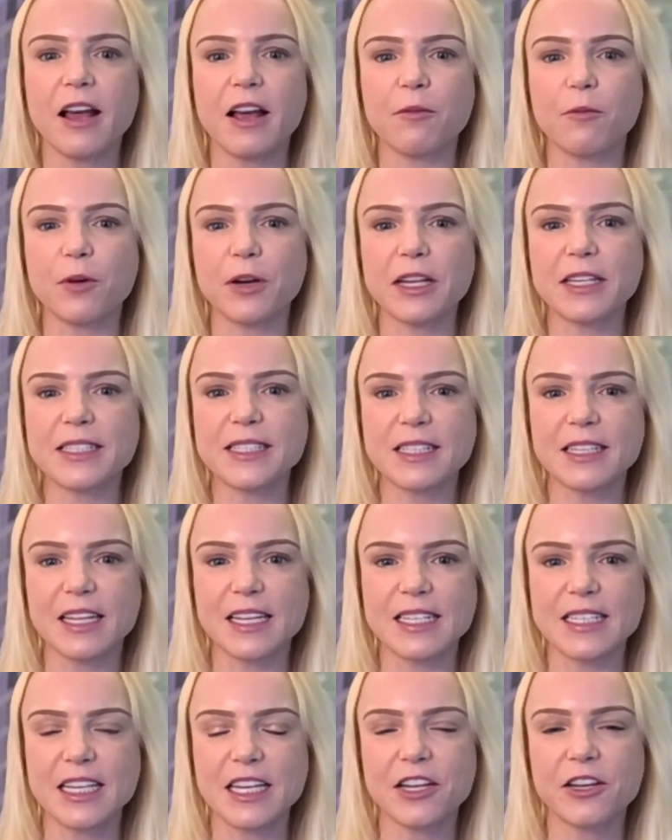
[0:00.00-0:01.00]
We
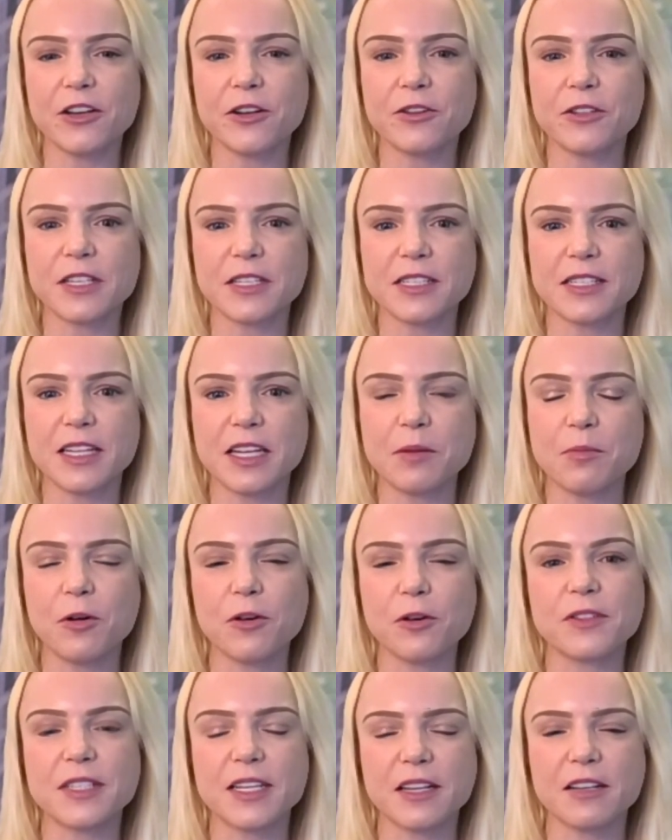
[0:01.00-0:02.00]
continue to see
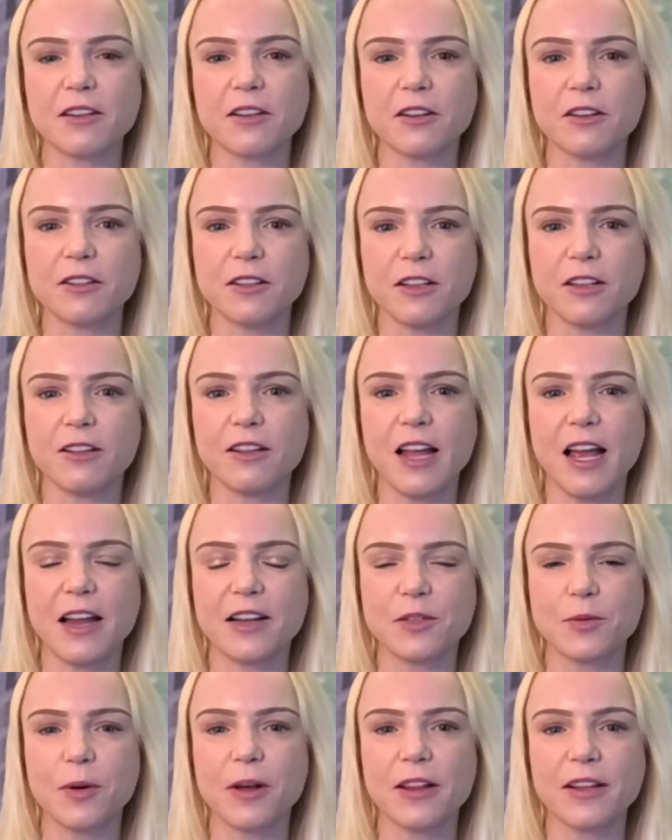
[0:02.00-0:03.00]
both cyclical
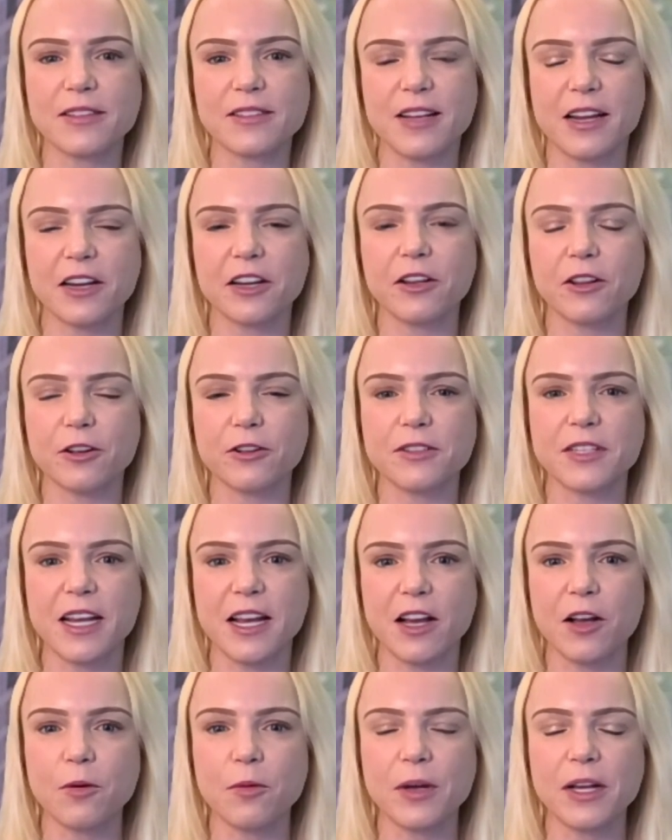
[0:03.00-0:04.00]
as well as secular
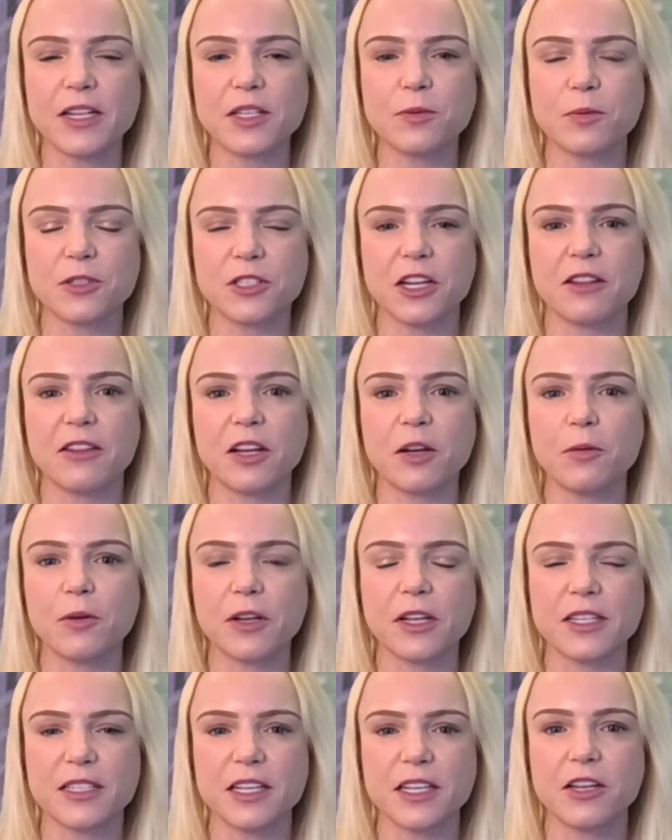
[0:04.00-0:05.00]
tailwinds, which I think will
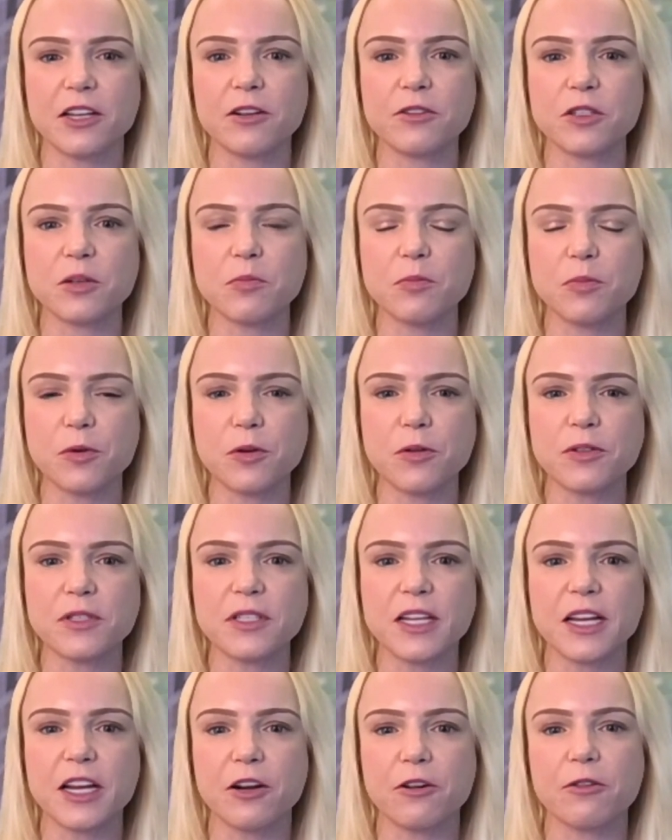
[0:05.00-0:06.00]
continue to
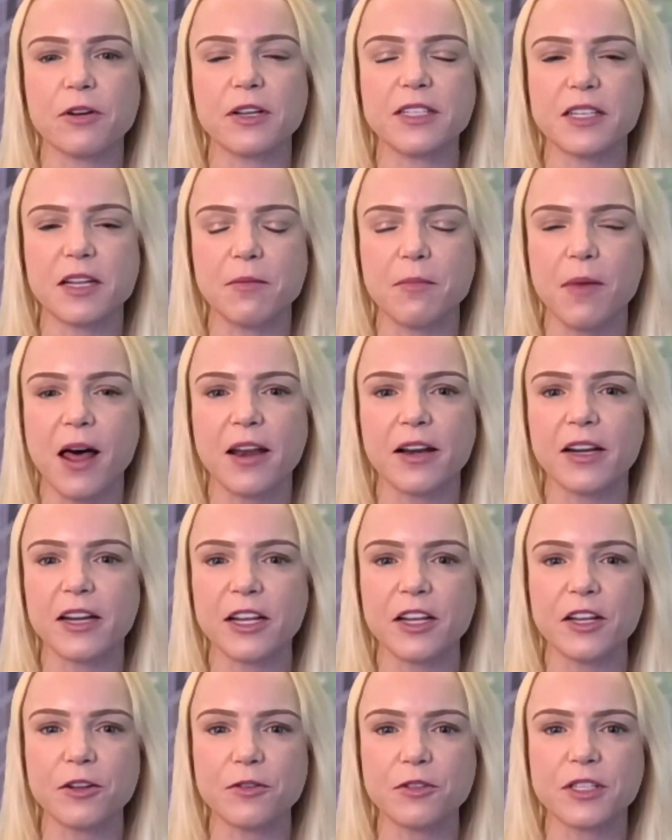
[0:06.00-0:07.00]
boost increased commodity
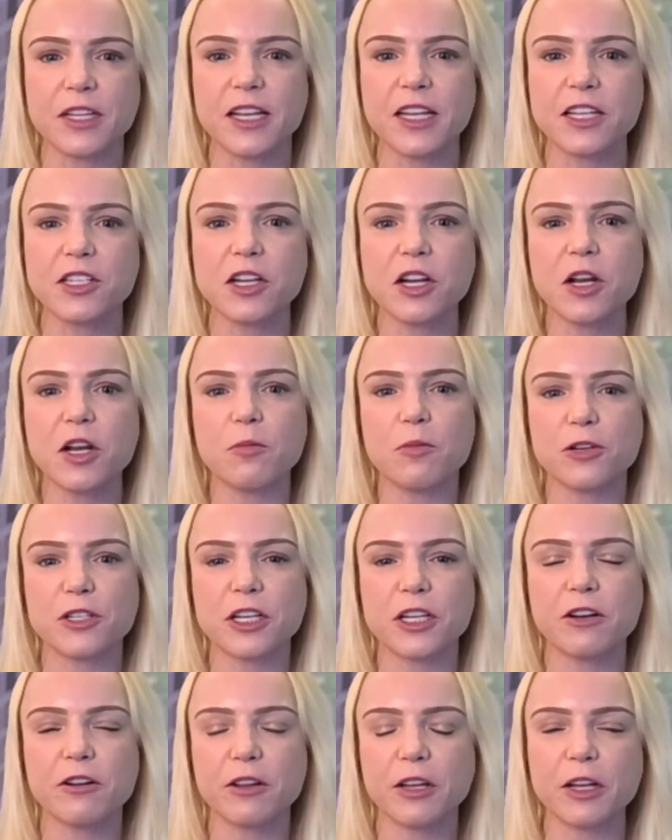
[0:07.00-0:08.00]
usage,
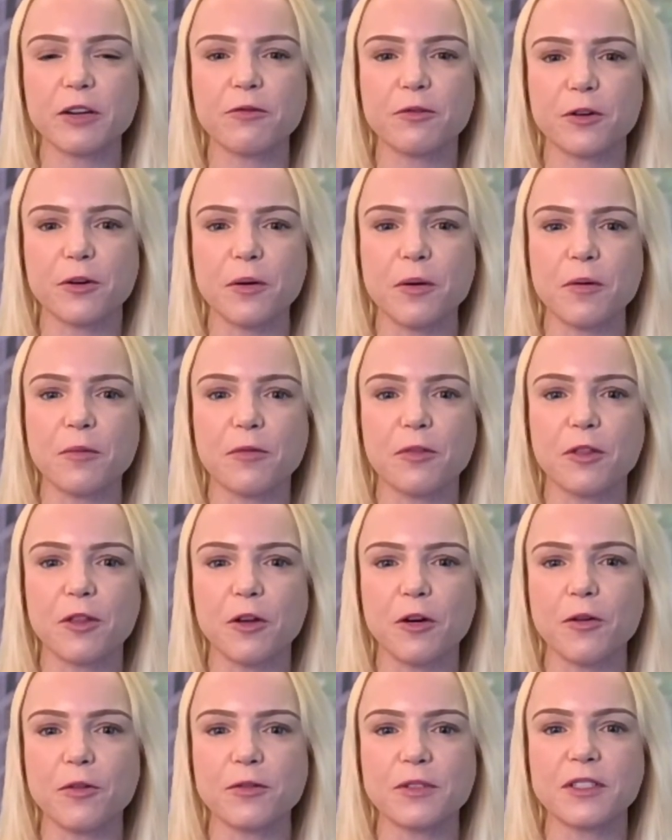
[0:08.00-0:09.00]
particularly for
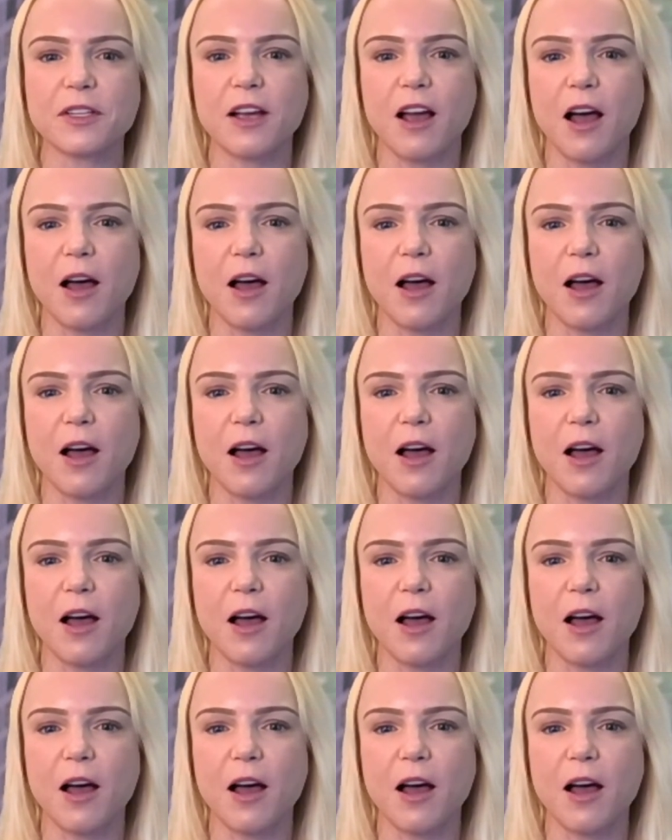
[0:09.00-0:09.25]
those